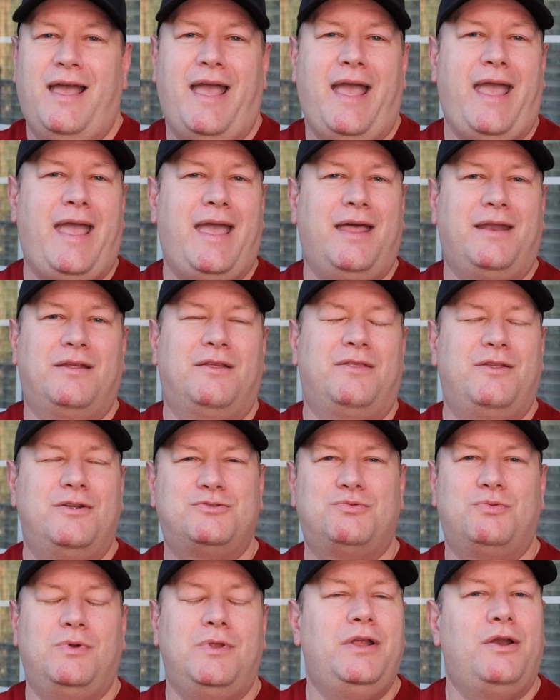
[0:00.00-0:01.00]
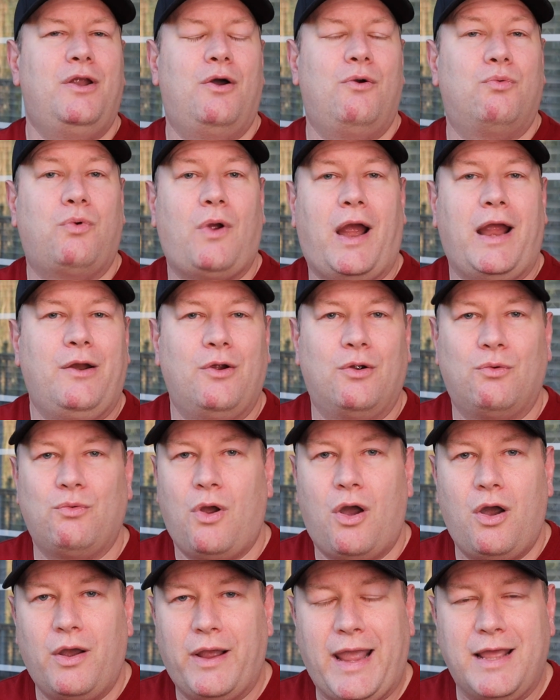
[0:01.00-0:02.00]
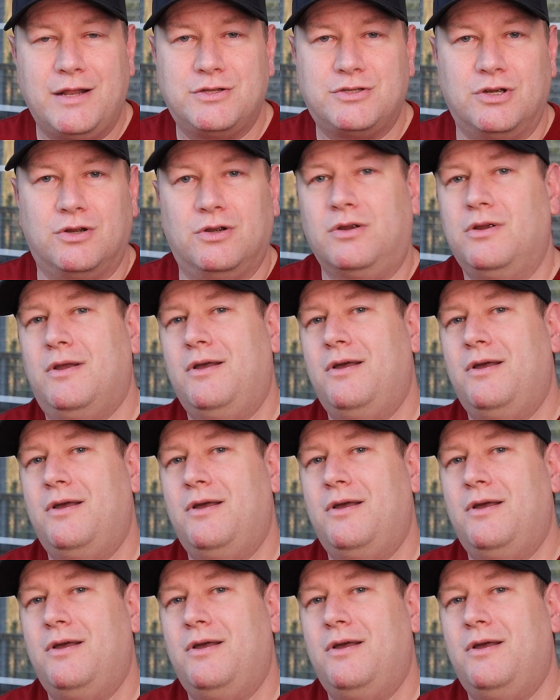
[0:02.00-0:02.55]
and there's really no right or wrong answer,